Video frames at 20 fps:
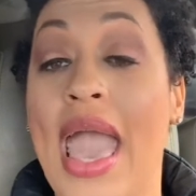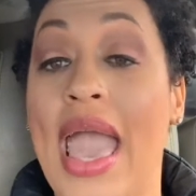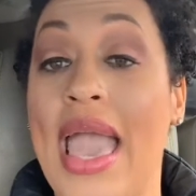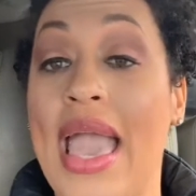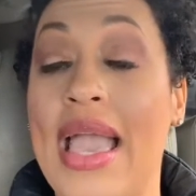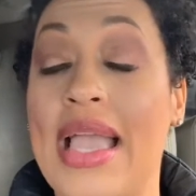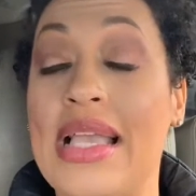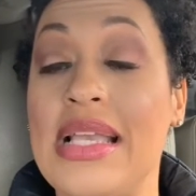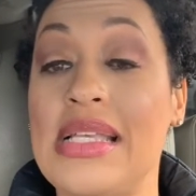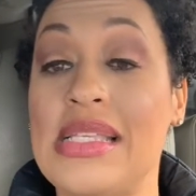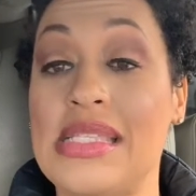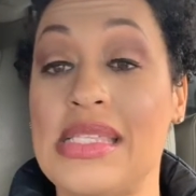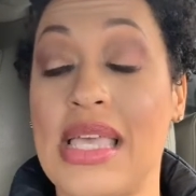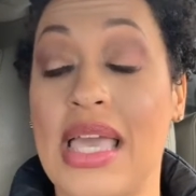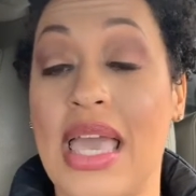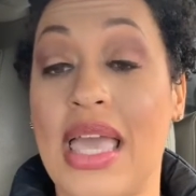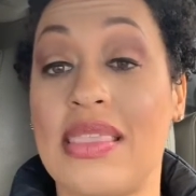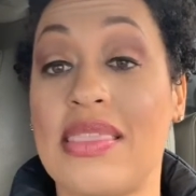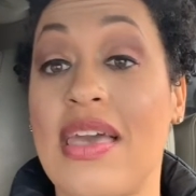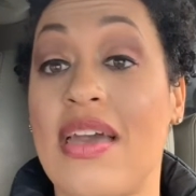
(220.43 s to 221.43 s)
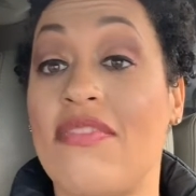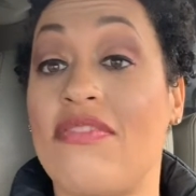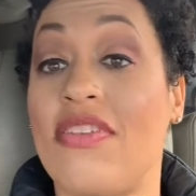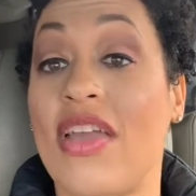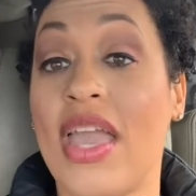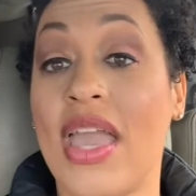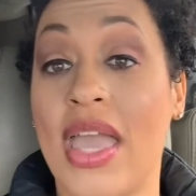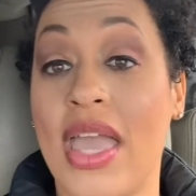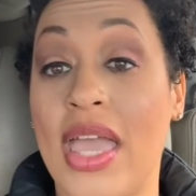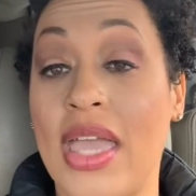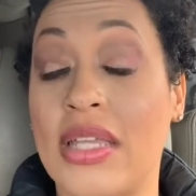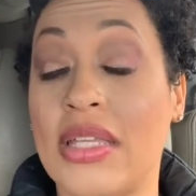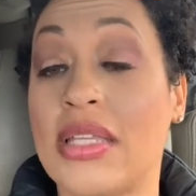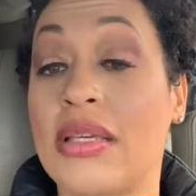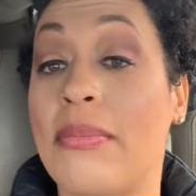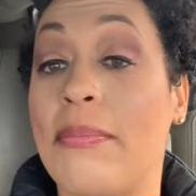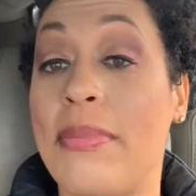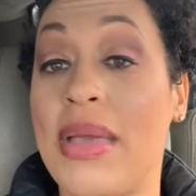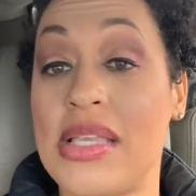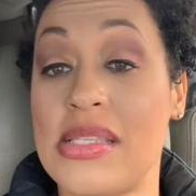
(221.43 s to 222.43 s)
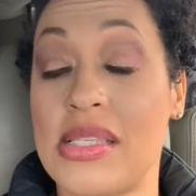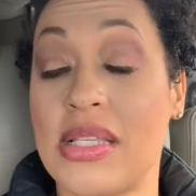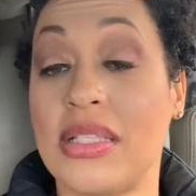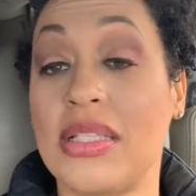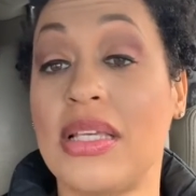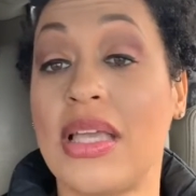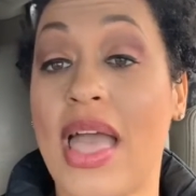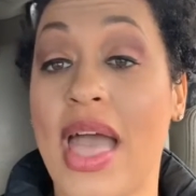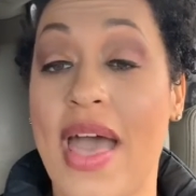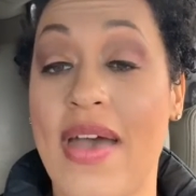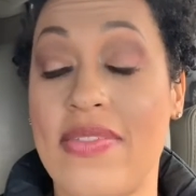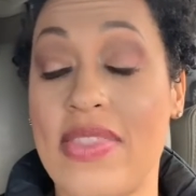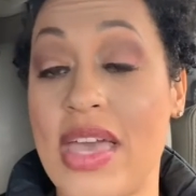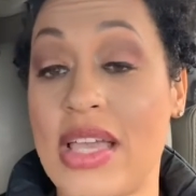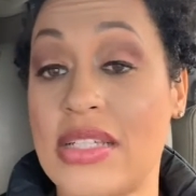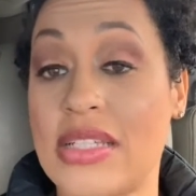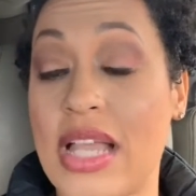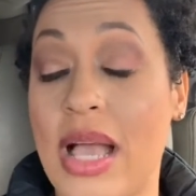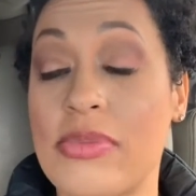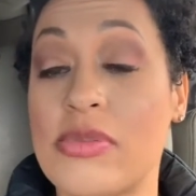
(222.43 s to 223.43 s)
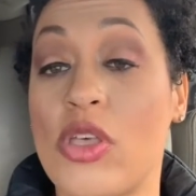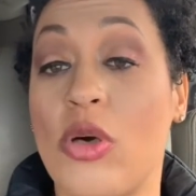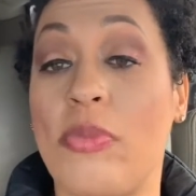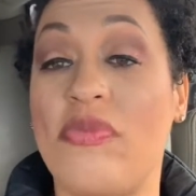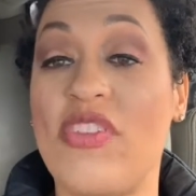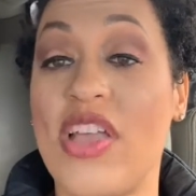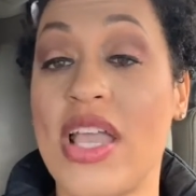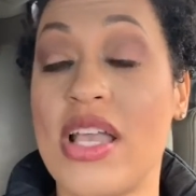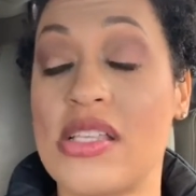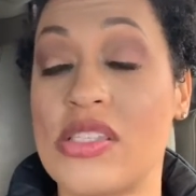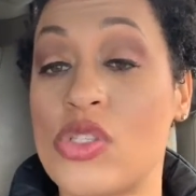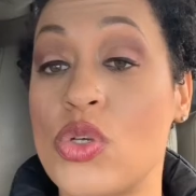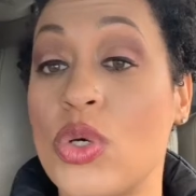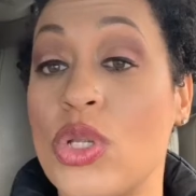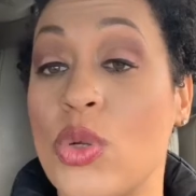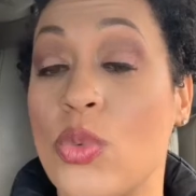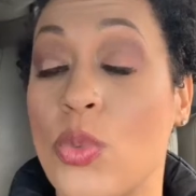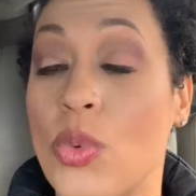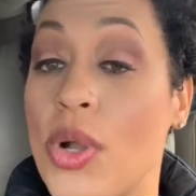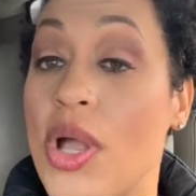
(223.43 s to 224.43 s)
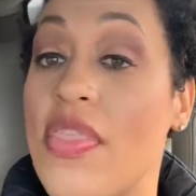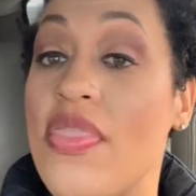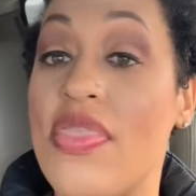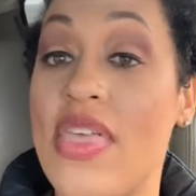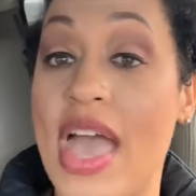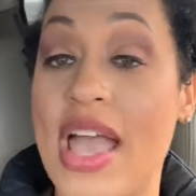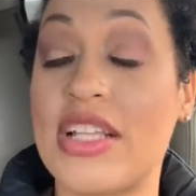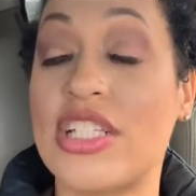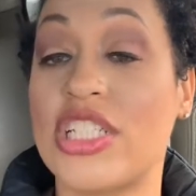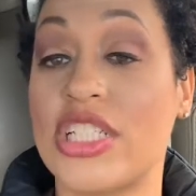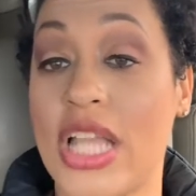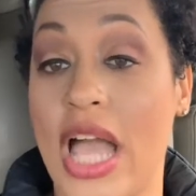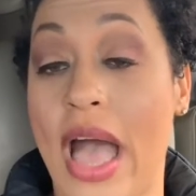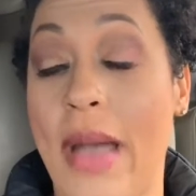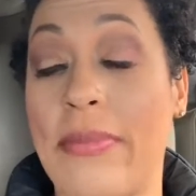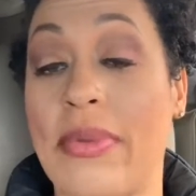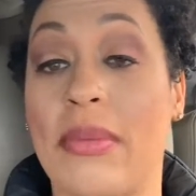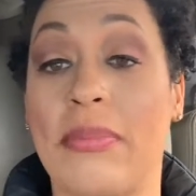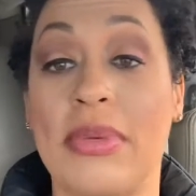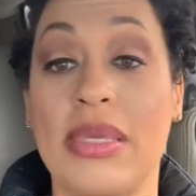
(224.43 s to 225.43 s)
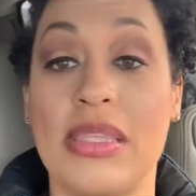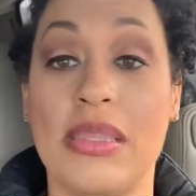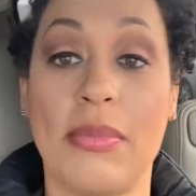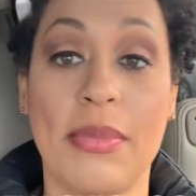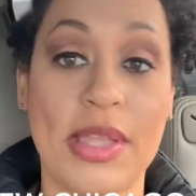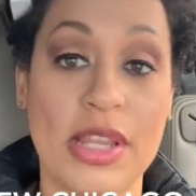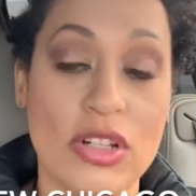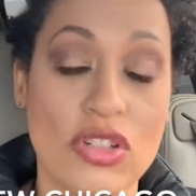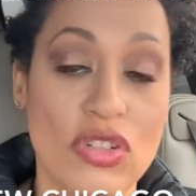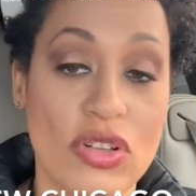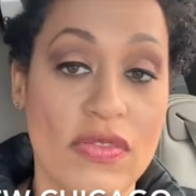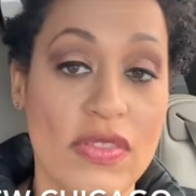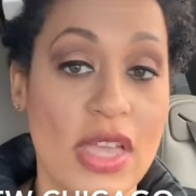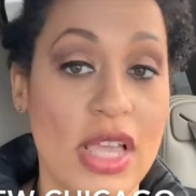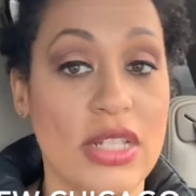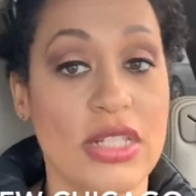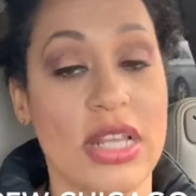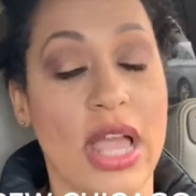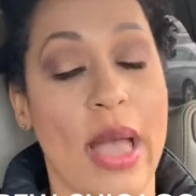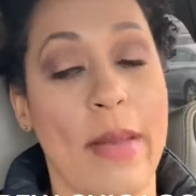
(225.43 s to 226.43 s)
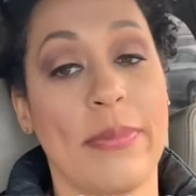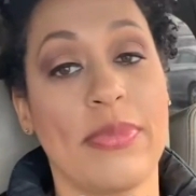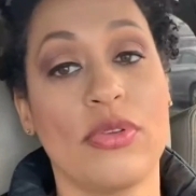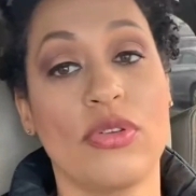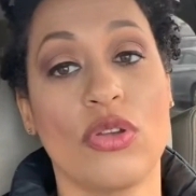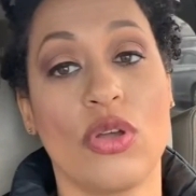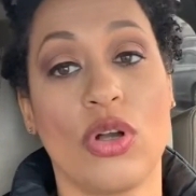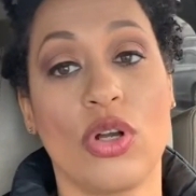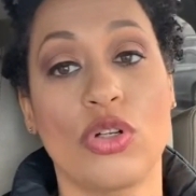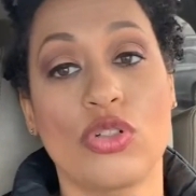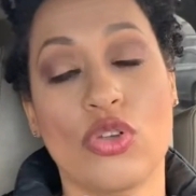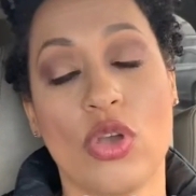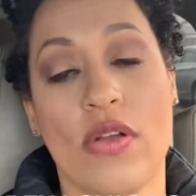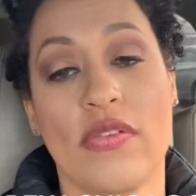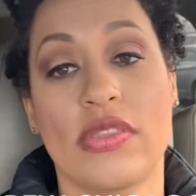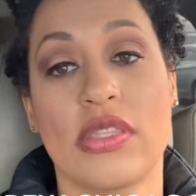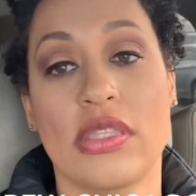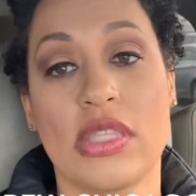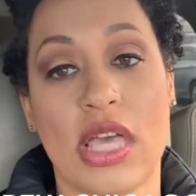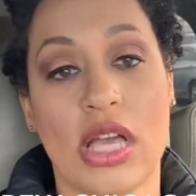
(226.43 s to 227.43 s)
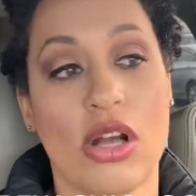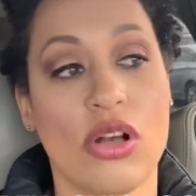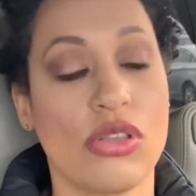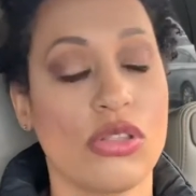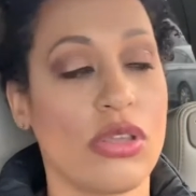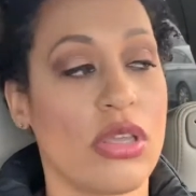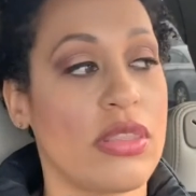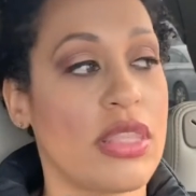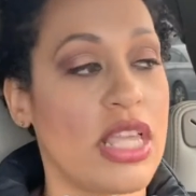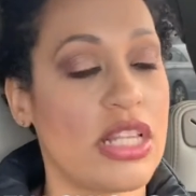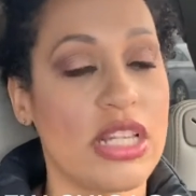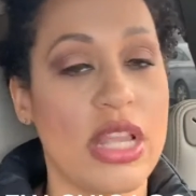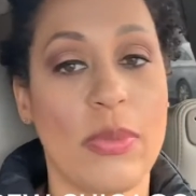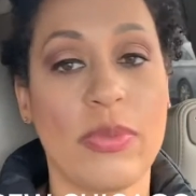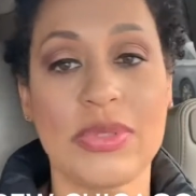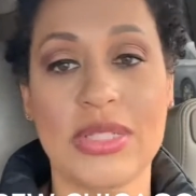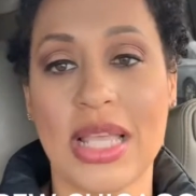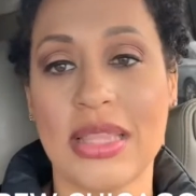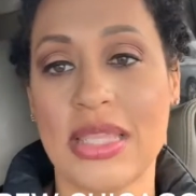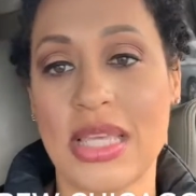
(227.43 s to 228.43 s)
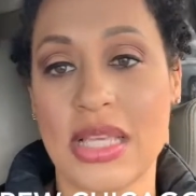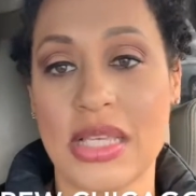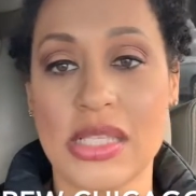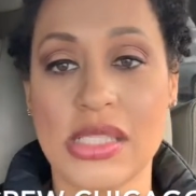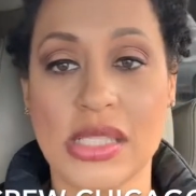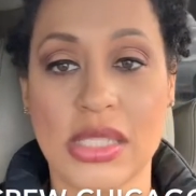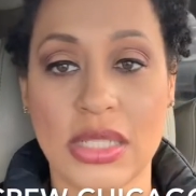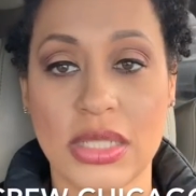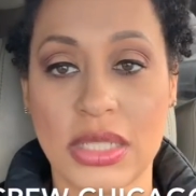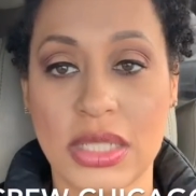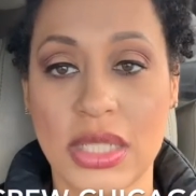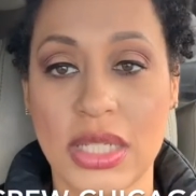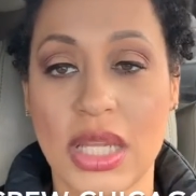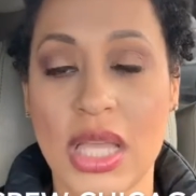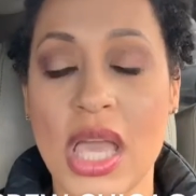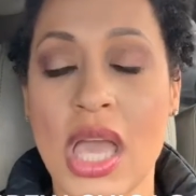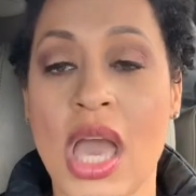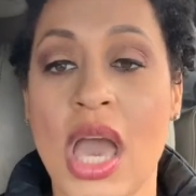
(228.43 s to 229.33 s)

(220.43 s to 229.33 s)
And he said that Van basically could have that shop. So Van's going to run that shop and be the manager of that shop, you know, and control everything that goes on in that shop, which I think is good